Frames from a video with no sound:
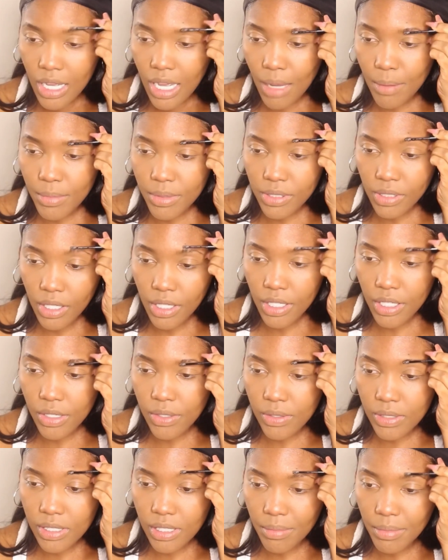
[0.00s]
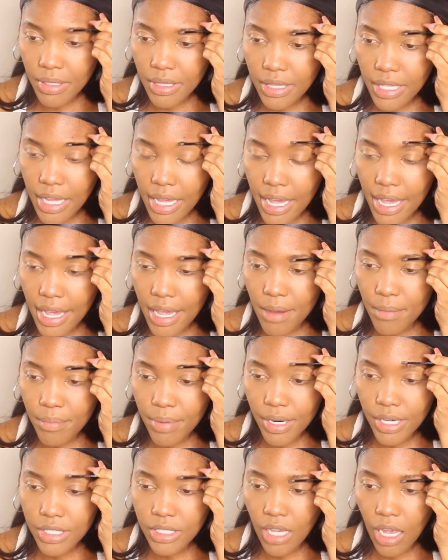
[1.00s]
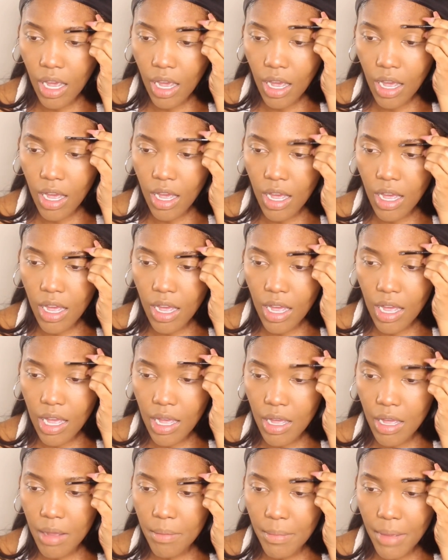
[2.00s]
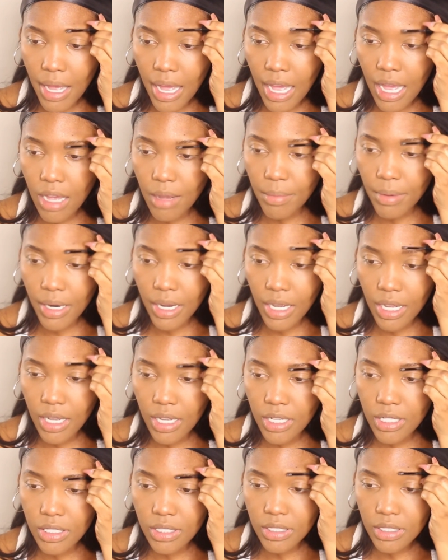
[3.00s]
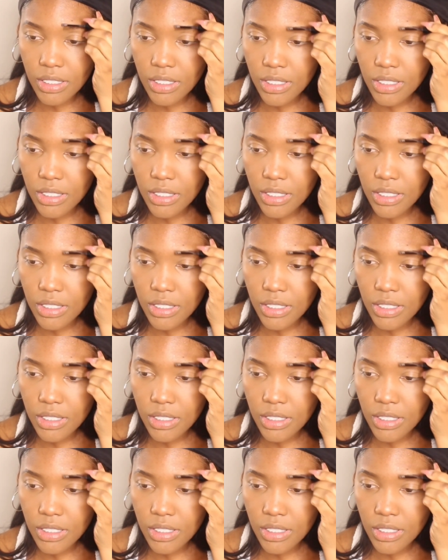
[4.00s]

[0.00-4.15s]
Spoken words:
gonna use some of that and brush all my eyebrows.